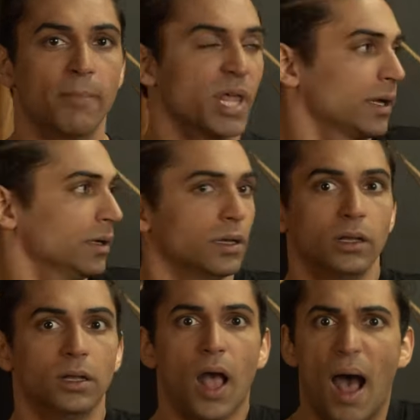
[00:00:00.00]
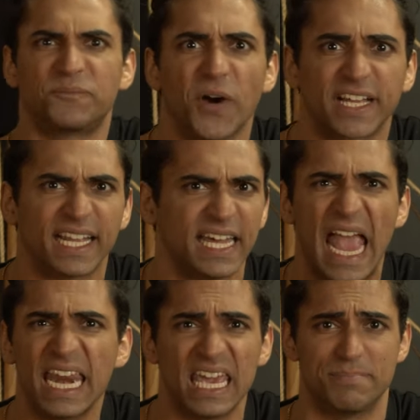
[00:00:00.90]
I'm fucking
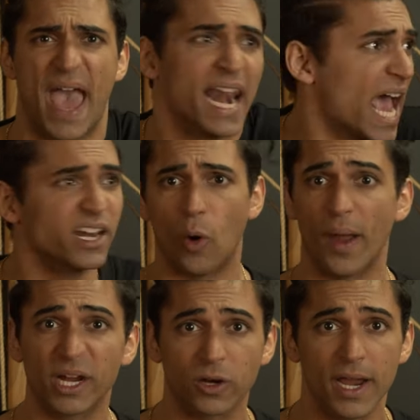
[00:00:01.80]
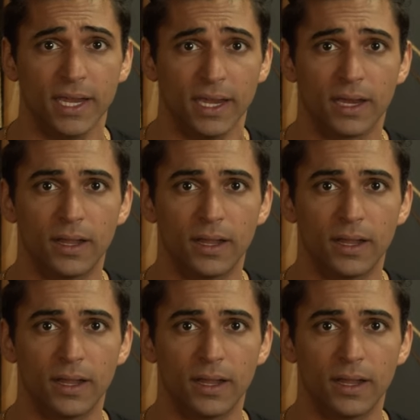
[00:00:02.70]
Canadian, man. I ain't no immigrant.